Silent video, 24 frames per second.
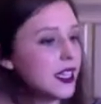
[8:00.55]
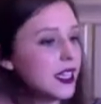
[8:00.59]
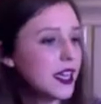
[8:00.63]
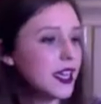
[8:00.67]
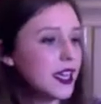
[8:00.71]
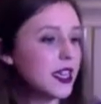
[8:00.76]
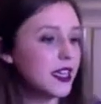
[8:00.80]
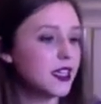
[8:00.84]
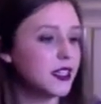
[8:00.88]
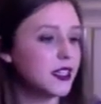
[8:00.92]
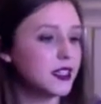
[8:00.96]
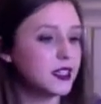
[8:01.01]

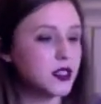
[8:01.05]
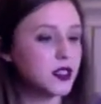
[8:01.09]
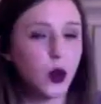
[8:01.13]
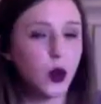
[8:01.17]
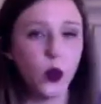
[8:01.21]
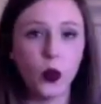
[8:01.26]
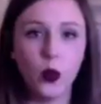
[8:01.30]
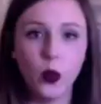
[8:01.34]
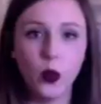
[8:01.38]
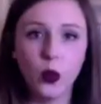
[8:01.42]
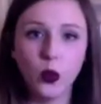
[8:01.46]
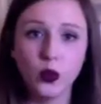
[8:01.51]
is,
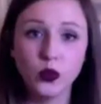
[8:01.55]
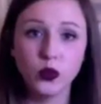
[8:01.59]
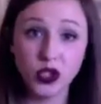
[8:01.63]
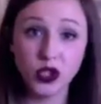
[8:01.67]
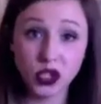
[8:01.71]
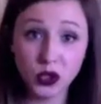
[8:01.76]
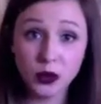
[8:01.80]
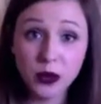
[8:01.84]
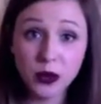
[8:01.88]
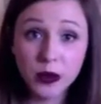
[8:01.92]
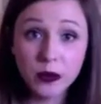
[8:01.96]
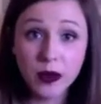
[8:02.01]
do
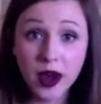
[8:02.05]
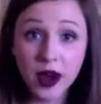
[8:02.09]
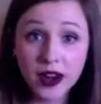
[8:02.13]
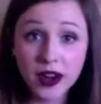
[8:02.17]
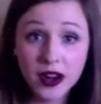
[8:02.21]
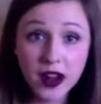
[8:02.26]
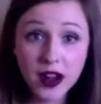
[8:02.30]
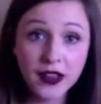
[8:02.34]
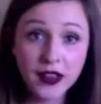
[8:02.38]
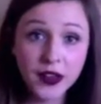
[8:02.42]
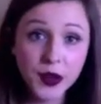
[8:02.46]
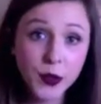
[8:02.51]
we want
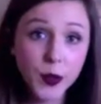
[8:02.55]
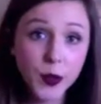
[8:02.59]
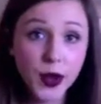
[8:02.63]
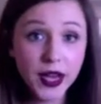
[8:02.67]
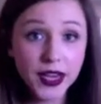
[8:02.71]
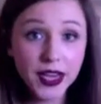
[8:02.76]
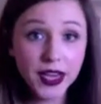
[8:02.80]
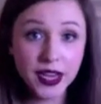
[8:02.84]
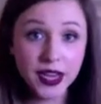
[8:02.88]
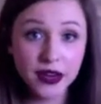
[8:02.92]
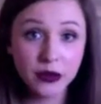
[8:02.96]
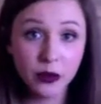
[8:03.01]
another one
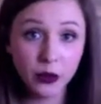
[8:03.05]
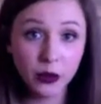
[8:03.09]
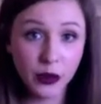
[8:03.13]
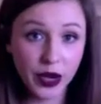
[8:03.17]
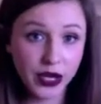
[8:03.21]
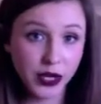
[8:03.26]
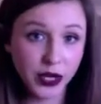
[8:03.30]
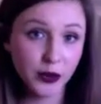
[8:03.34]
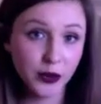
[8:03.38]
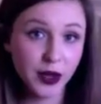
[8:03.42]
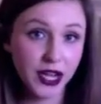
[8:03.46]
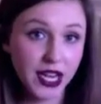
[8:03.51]
and when
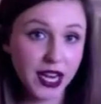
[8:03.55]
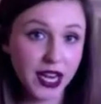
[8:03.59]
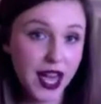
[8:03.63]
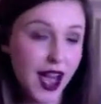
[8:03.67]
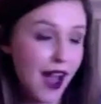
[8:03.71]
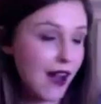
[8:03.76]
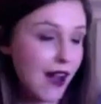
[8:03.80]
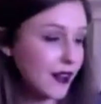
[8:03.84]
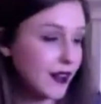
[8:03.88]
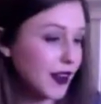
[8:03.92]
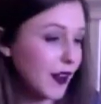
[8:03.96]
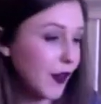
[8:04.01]
are we going to
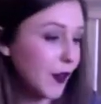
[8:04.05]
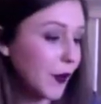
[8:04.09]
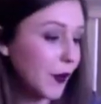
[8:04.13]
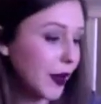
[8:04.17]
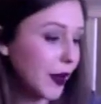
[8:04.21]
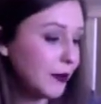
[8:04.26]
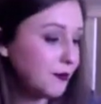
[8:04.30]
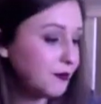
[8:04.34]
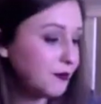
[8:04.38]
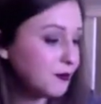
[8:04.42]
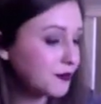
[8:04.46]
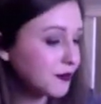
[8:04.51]
have another one?